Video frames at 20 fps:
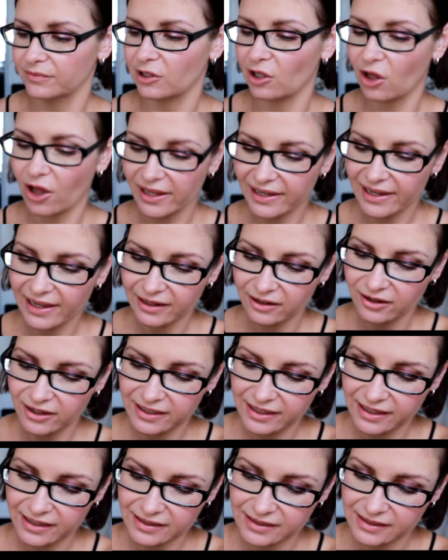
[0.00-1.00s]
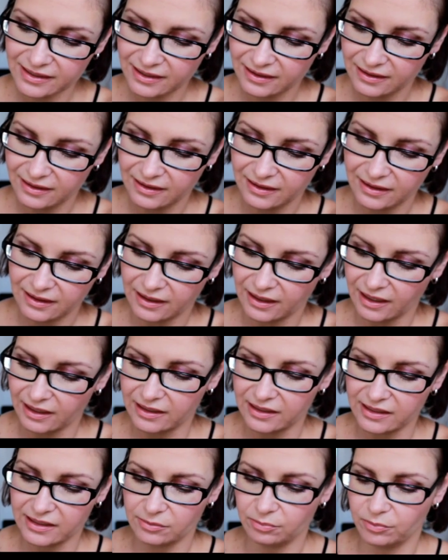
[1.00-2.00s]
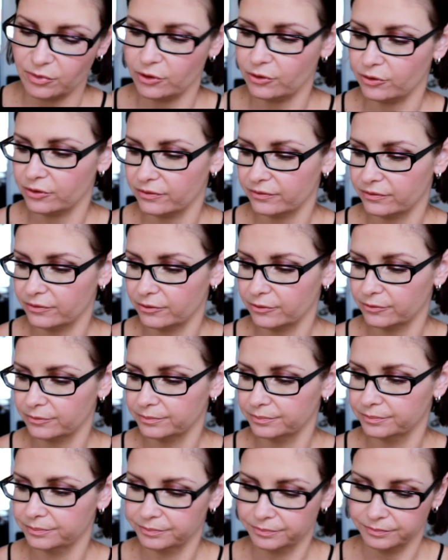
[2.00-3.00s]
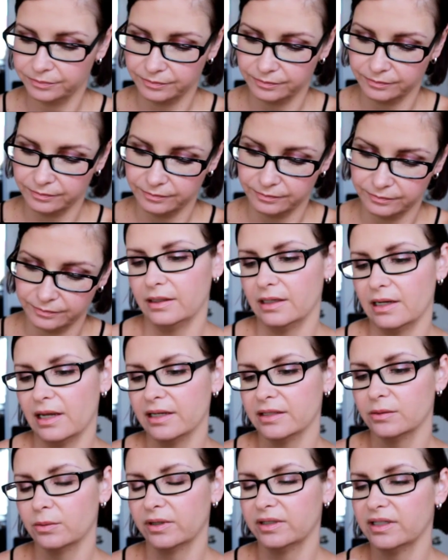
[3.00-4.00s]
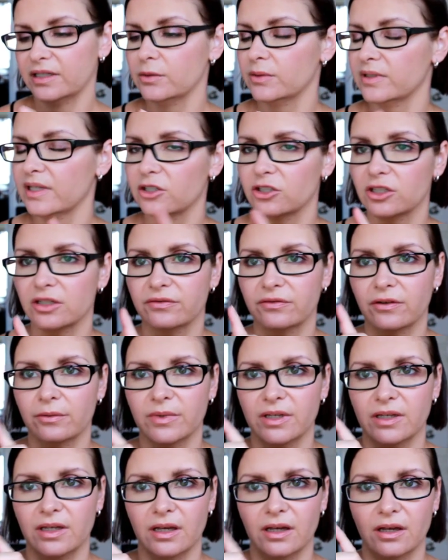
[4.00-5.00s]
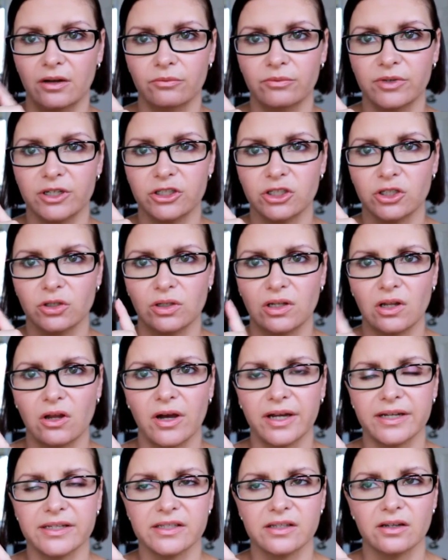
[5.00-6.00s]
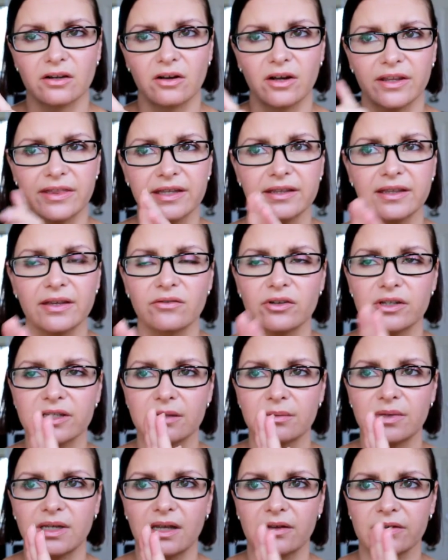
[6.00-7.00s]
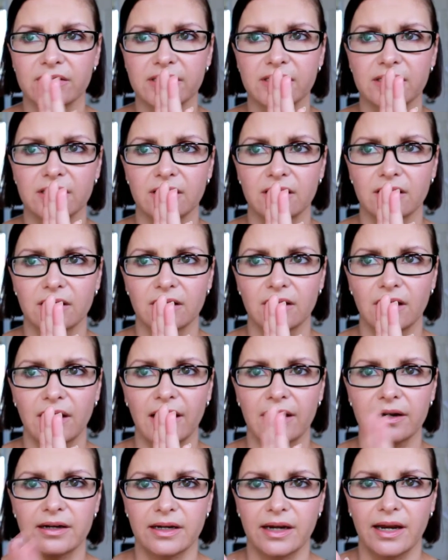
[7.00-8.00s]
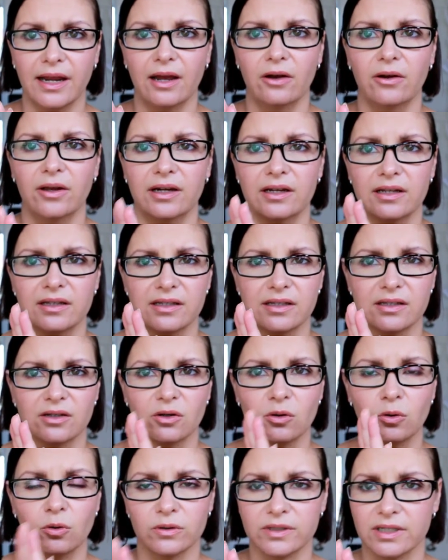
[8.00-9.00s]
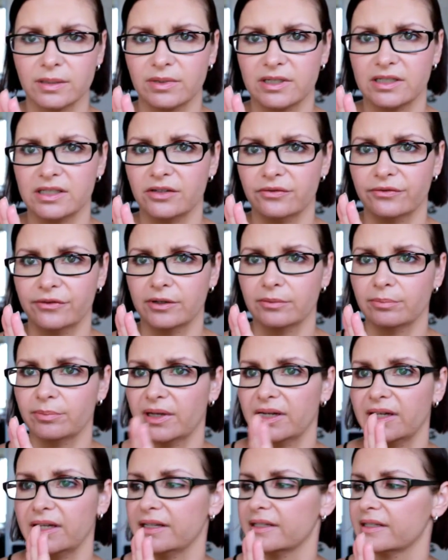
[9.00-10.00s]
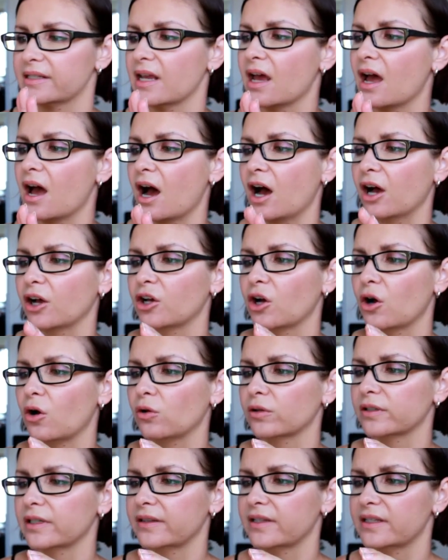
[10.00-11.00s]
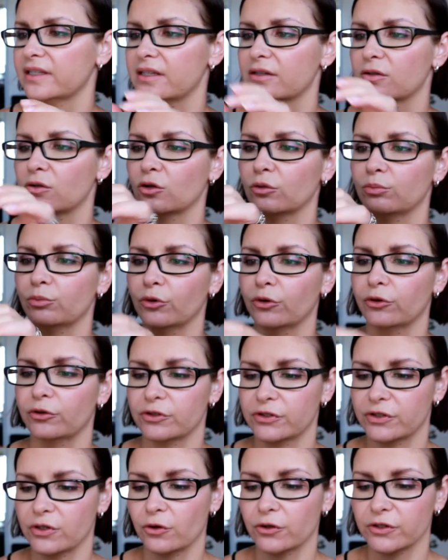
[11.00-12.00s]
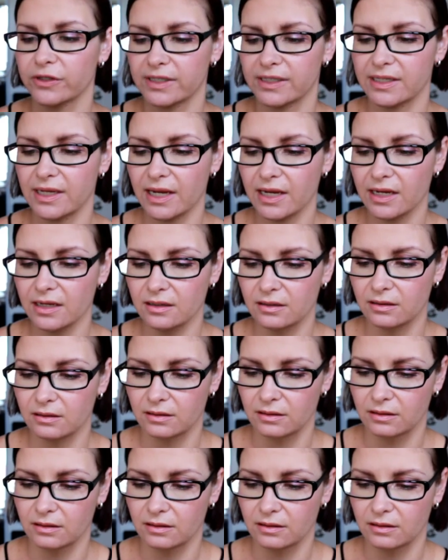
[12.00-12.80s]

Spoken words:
lilac, I guess, and it's beautiful. And the last one, this was actually from the original line, so I think they've got something else out now and it's called something different, but it's a gold, and this is called Bronzonce.